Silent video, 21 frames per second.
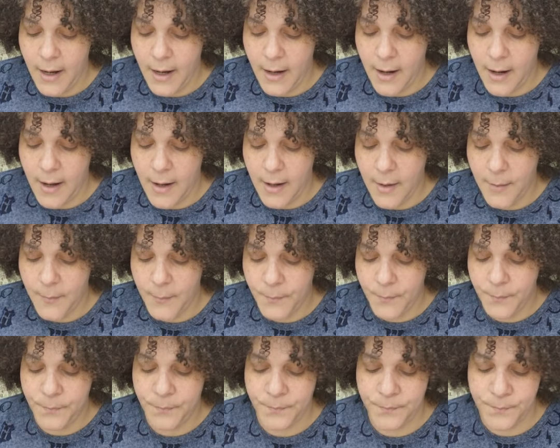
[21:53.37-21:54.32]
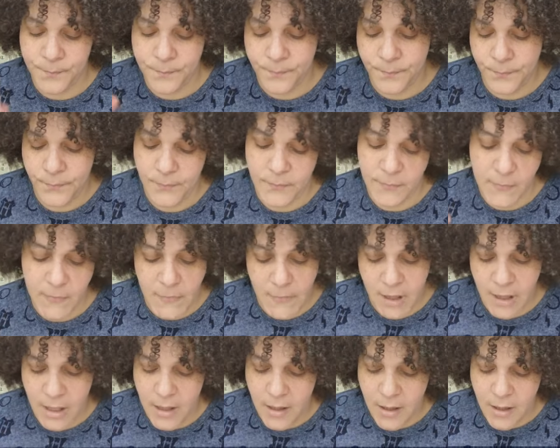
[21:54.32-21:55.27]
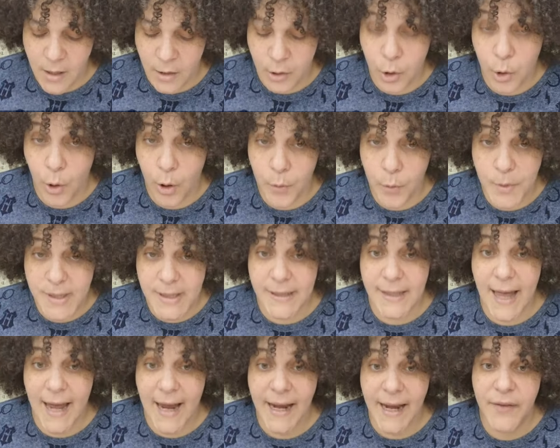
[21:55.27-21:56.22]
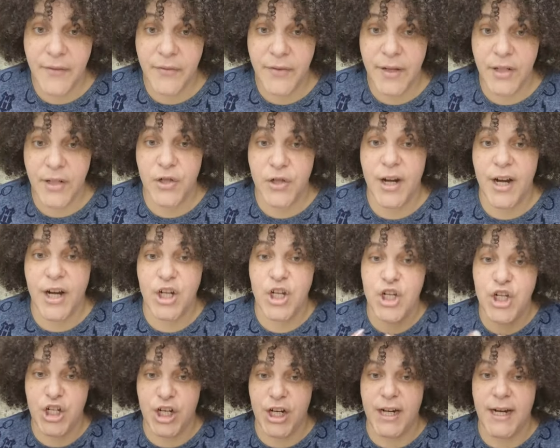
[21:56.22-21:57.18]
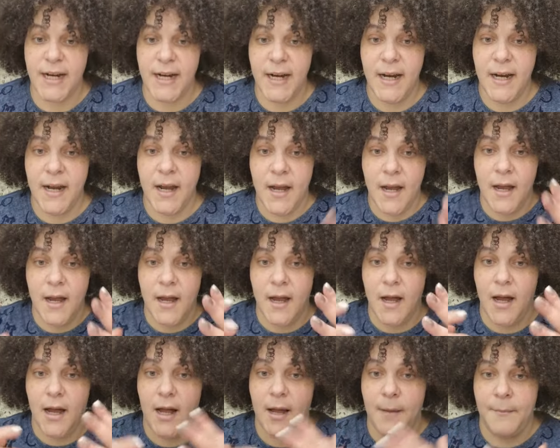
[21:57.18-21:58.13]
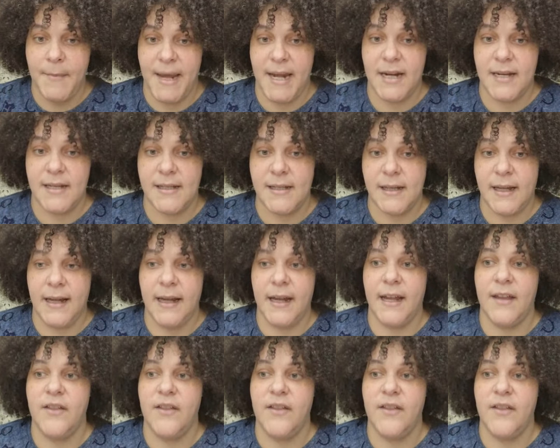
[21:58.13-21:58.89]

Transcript: um, Lauren was live yesterday and she um, made a sling.